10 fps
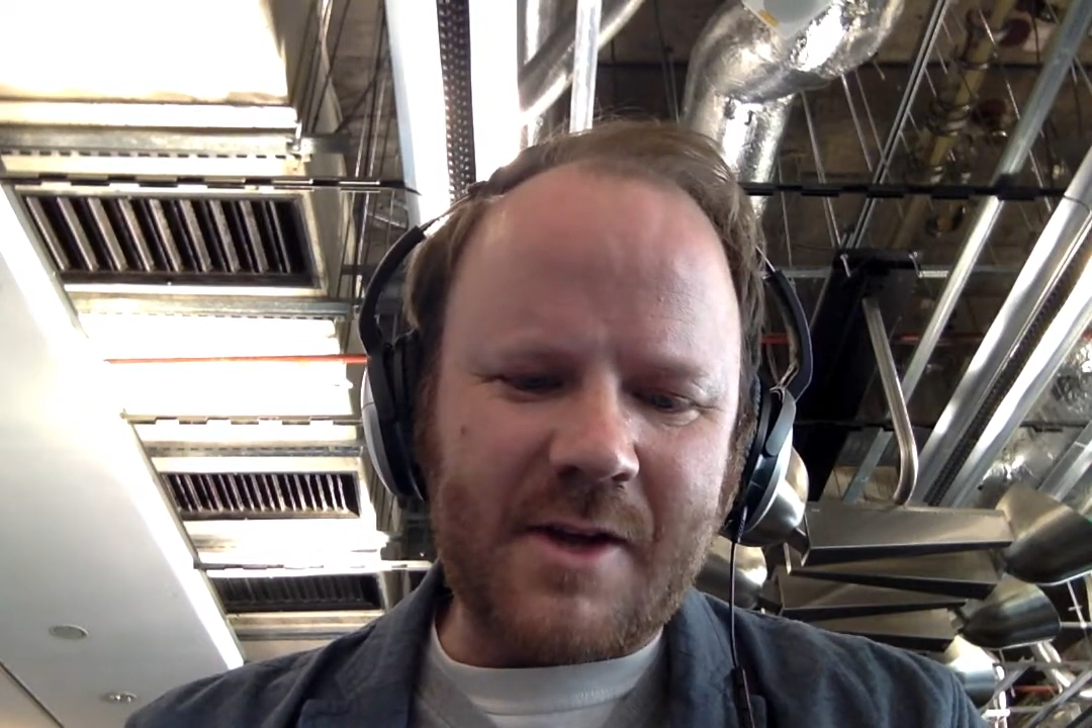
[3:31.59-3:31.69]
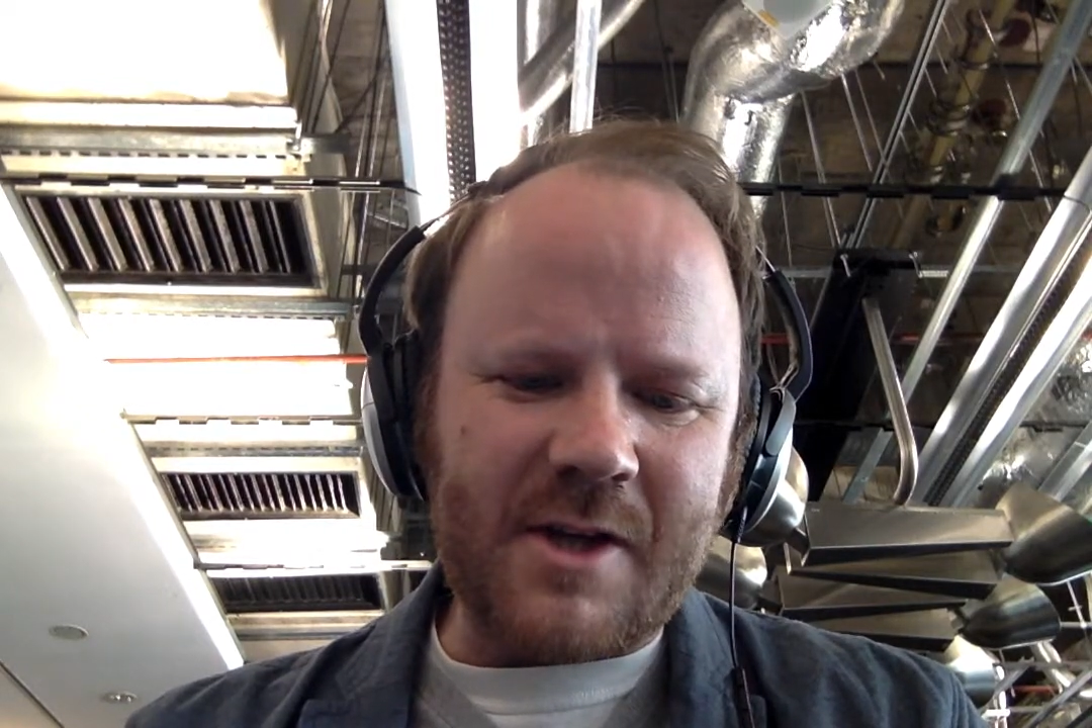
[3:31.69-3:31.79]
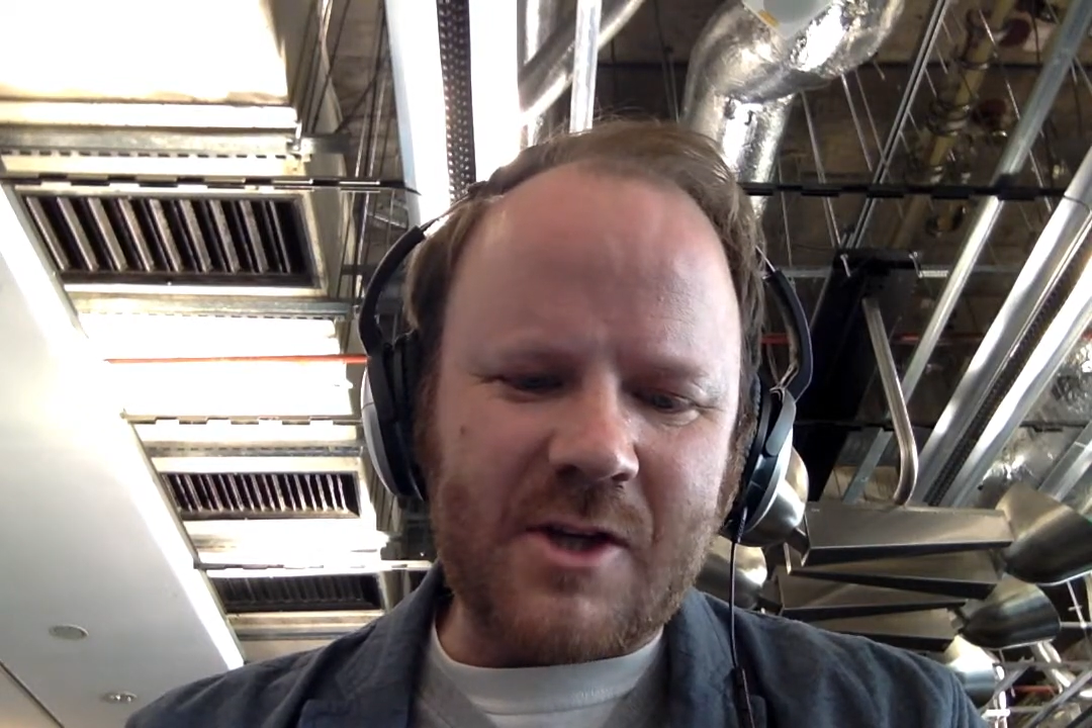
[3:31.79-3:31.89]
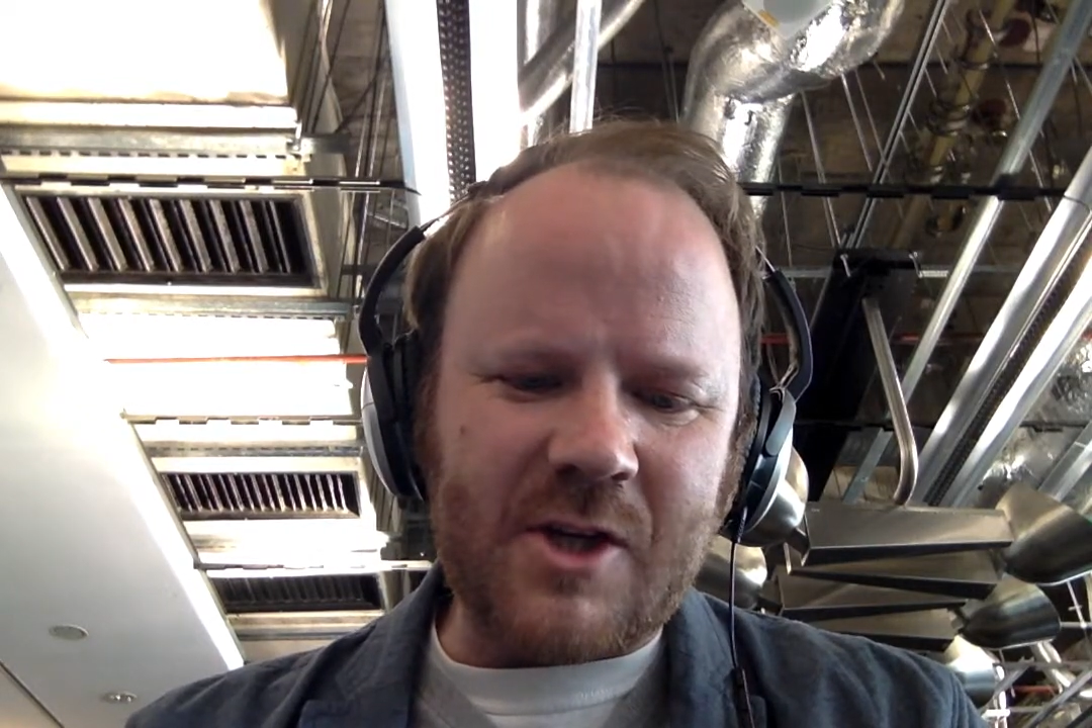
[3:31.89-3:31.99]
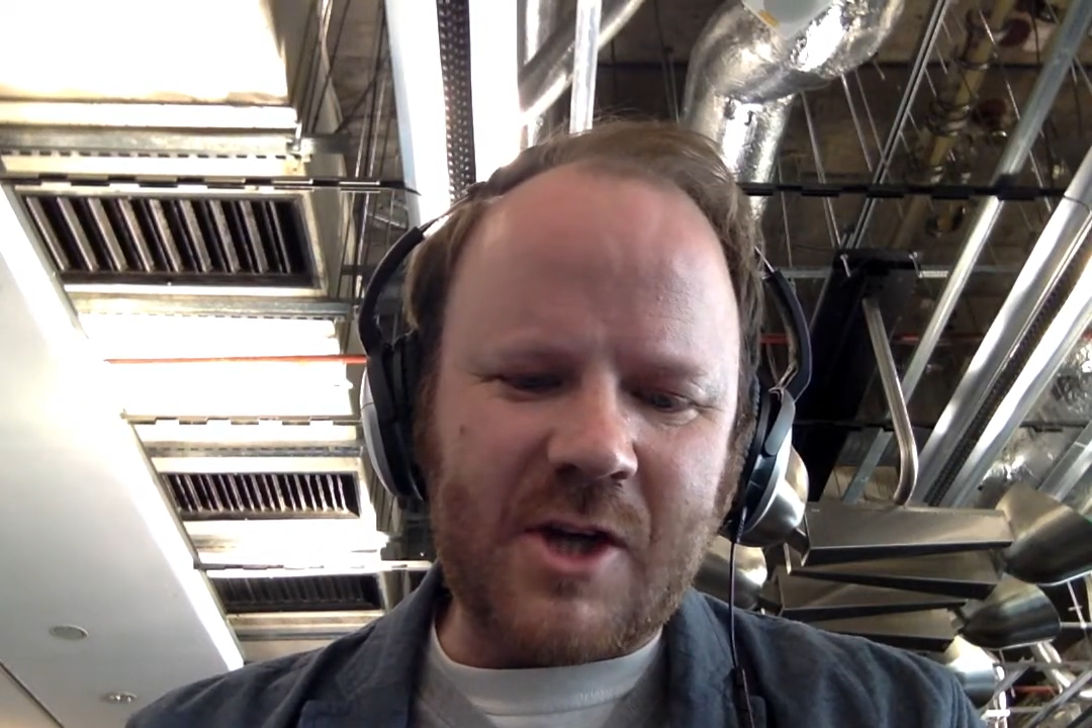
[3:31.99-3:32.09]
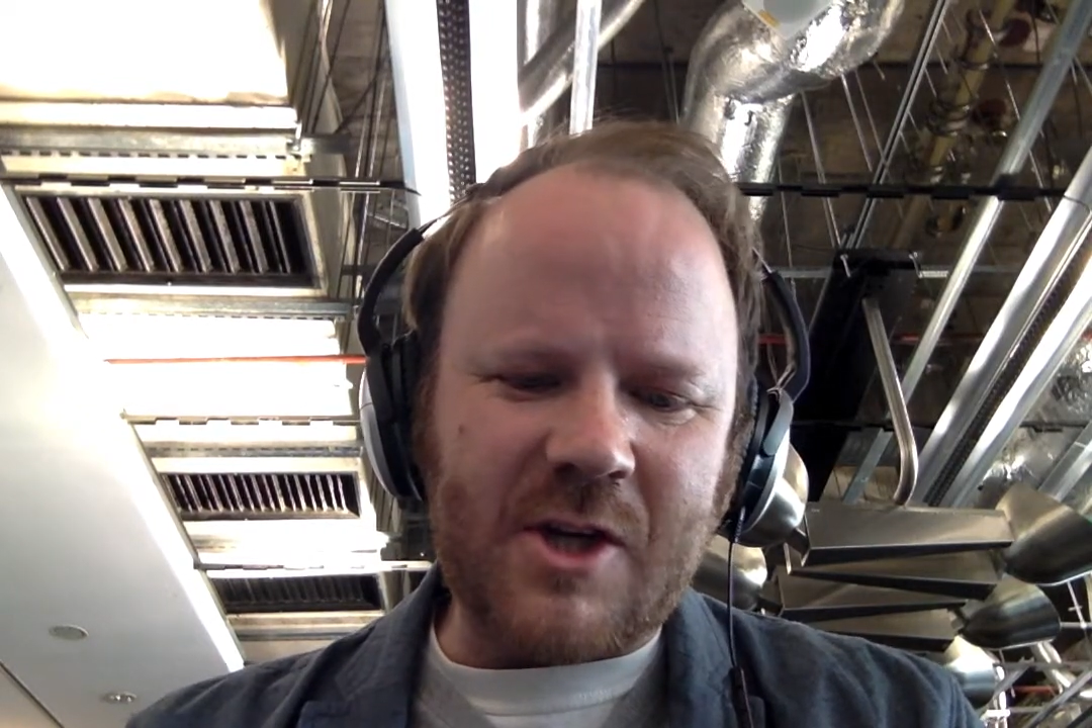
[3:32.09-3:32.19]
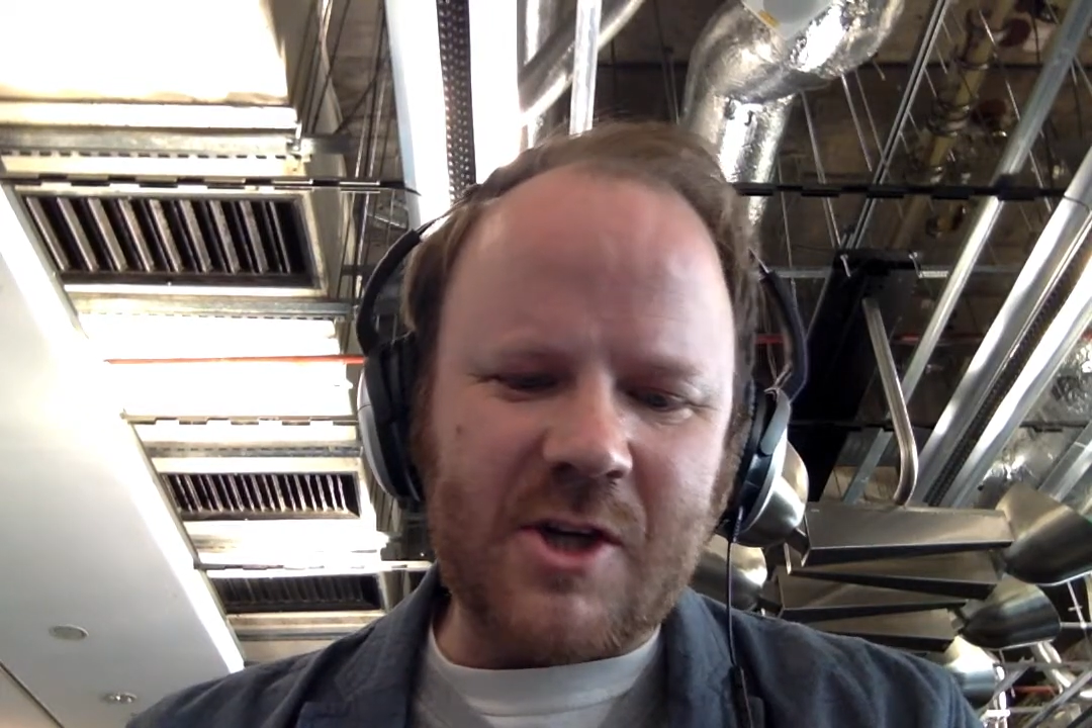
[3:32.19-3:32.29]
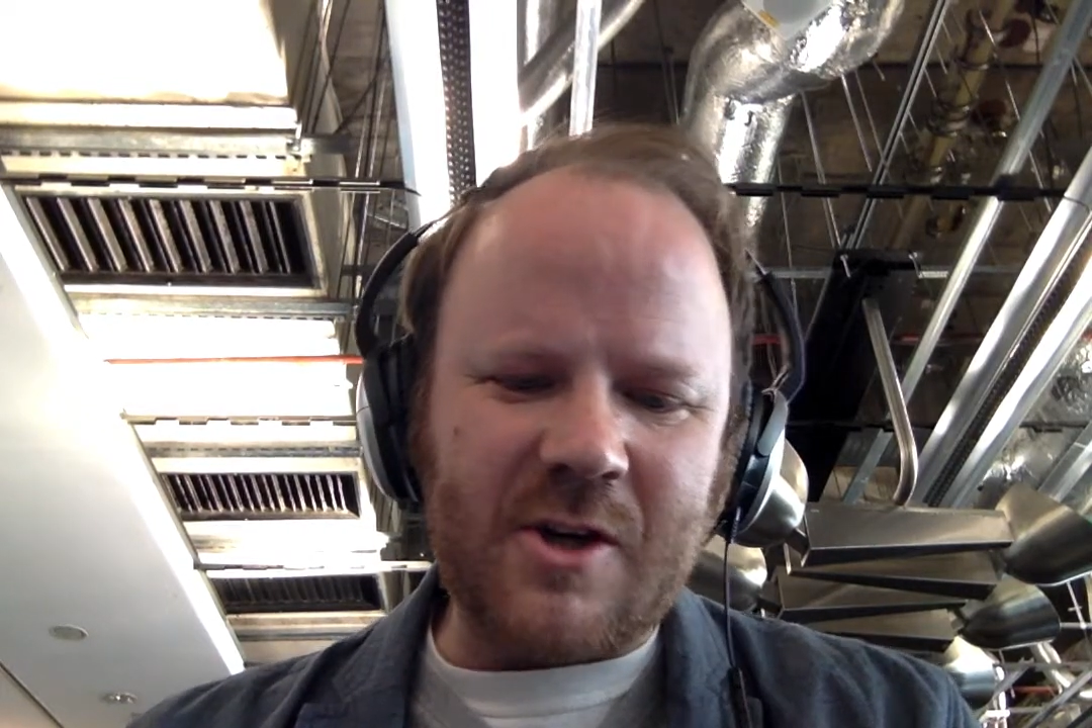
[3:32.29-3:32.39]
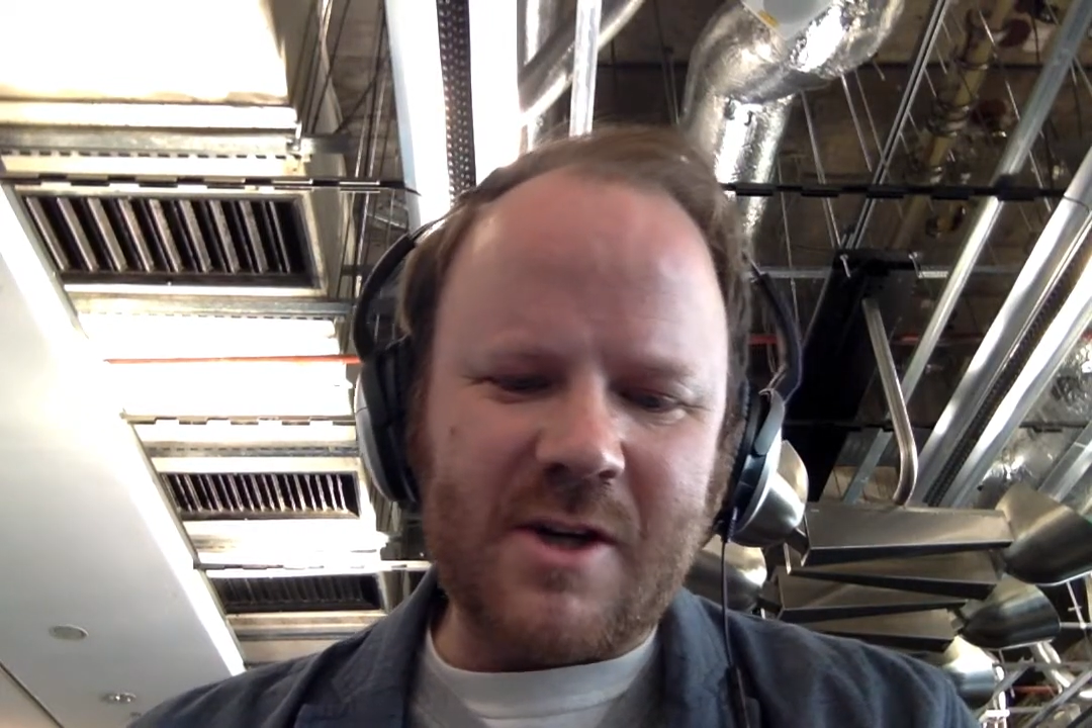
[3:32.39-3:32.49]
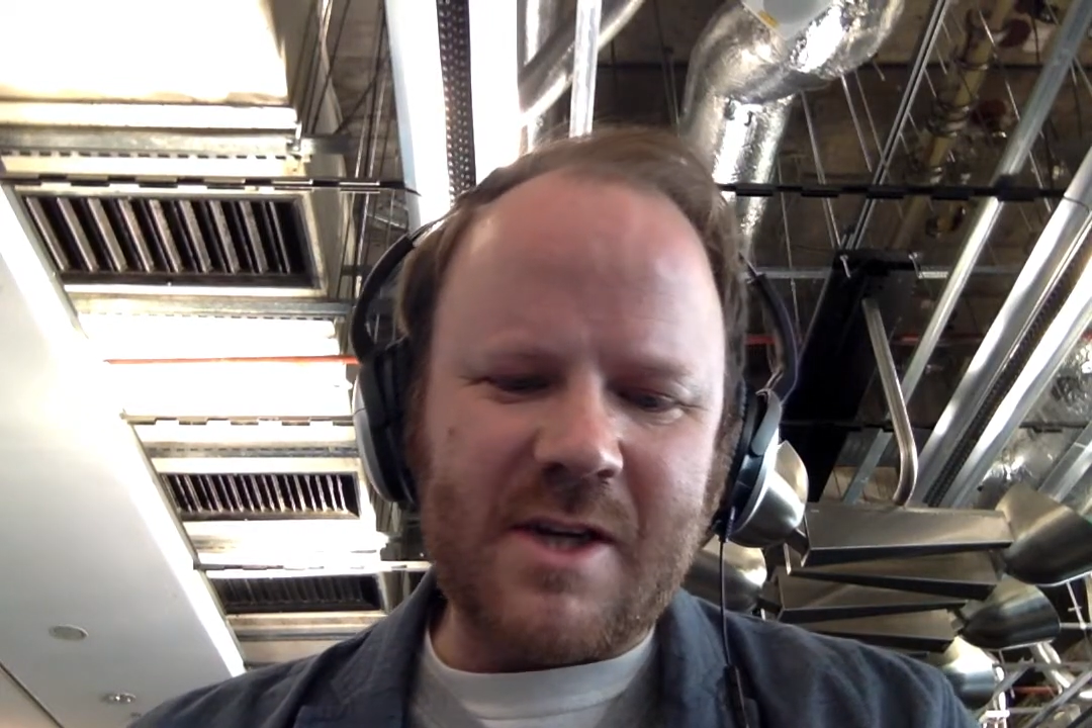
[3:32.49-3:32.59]
the exchange
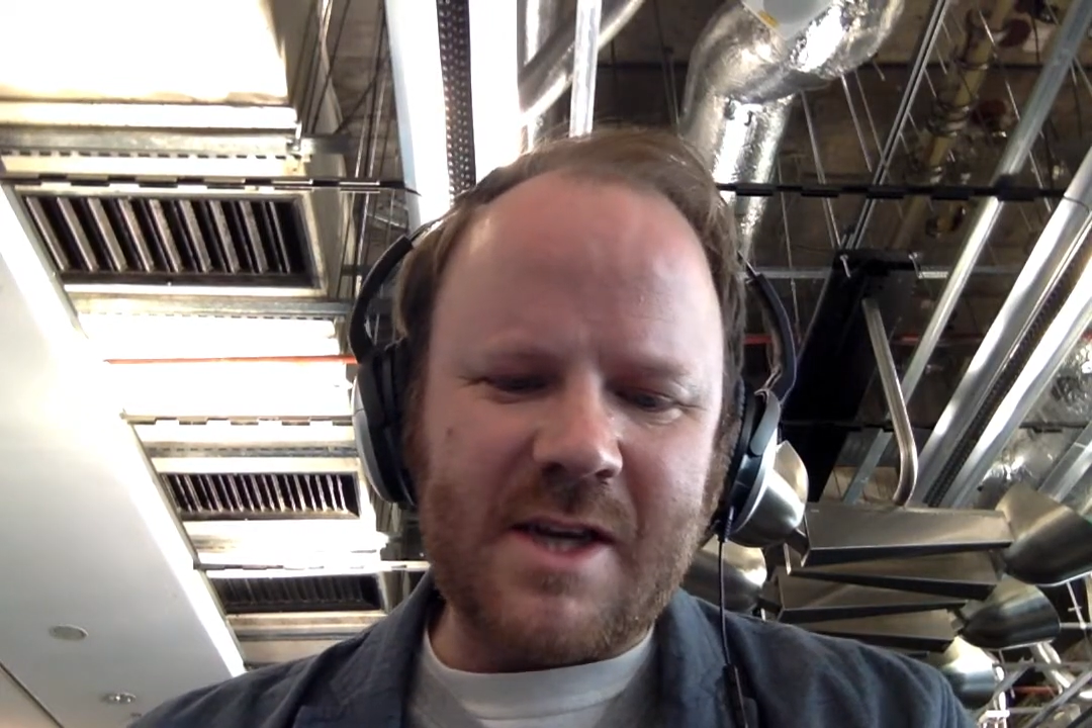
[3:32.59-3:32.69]
current